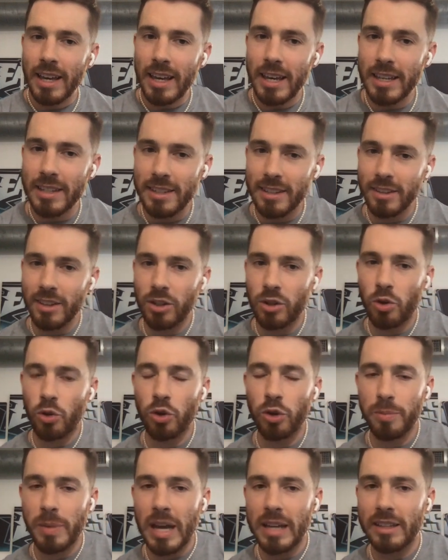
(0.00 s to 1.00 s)
isn't the
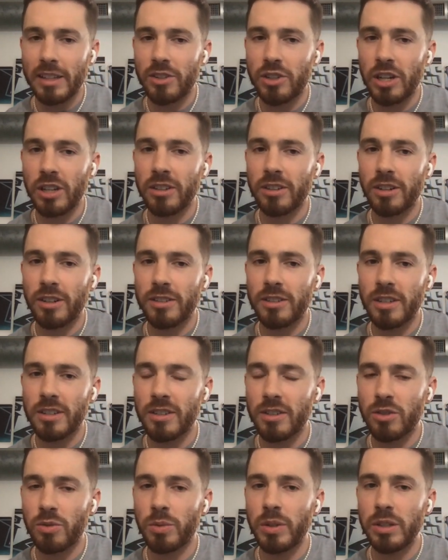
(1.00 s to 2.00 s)
quarterback that Jalen Hurts is
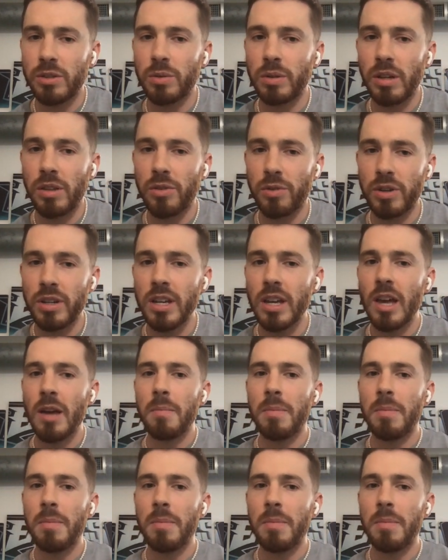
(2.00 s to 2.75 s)
in 2023